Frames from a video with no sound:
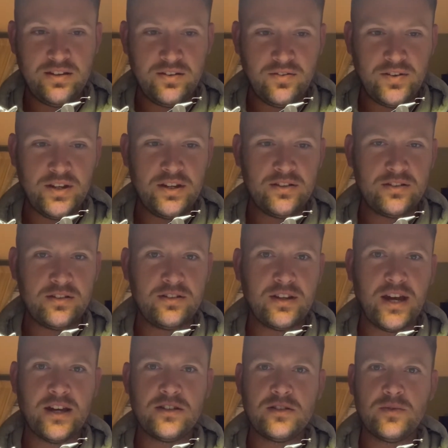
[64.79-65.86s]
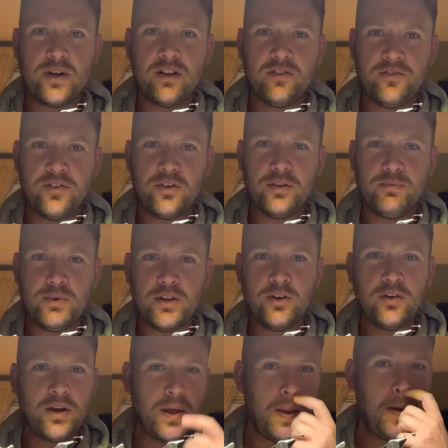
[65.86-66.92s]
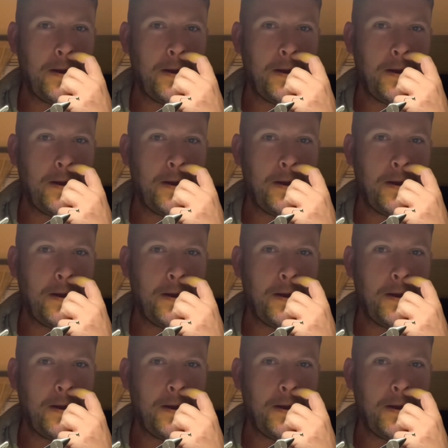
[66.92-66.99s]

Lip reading: I think it's a size 12 full in my look.